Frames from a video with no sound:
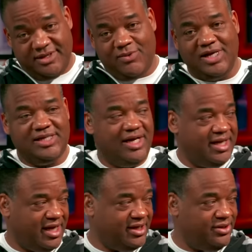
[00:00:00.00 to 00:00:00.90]
Watch how
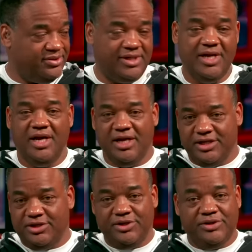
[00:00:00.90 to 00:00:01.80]
that goes. Mm-hmm.
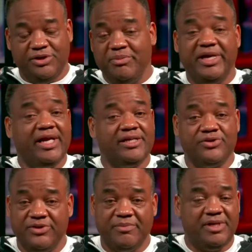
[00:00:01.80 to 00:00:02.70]
You'll be at the
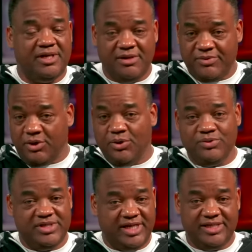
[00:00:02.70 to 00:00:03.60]
strip club with
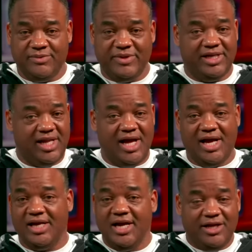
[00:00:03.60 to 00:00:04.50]
old Jason
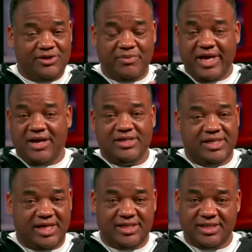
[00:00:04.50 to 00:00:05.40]
Whitlock. You'll be out
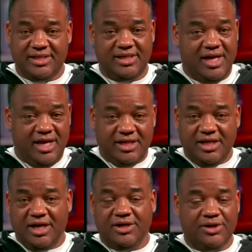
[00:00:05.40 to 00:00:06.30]
chasing
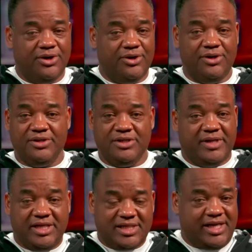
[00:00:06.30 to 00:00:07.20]
younger girls.
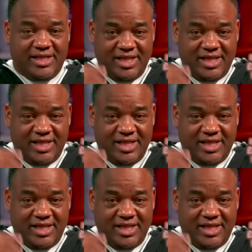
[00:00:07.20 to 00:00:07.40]
Because, again,